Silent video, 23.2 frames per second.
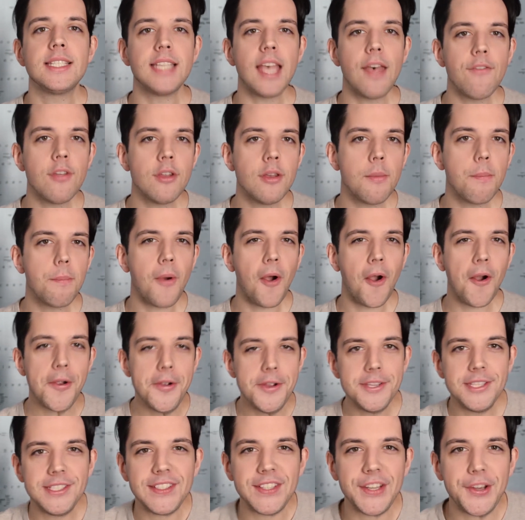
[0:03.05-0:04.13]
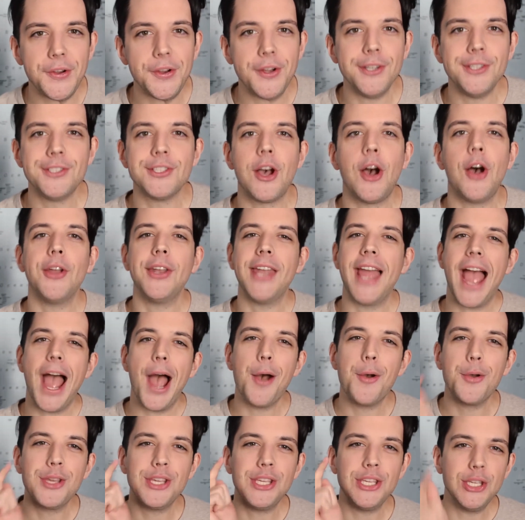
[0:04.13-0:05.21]
7-part series on
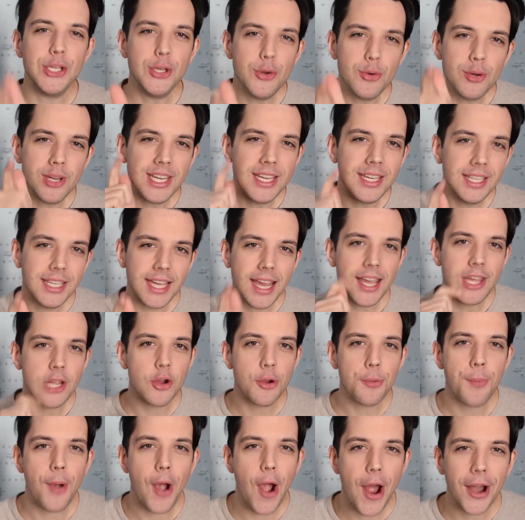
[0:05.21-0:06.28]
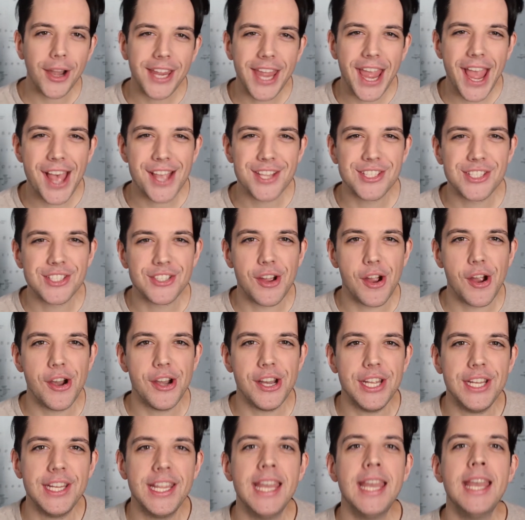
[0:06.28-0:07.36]
how you can get your podcast
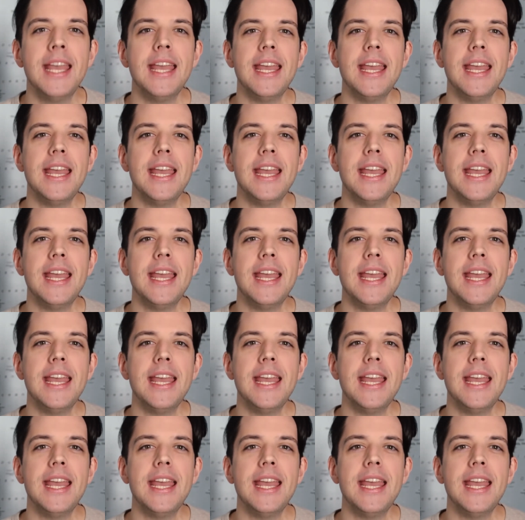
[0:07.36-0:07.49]
started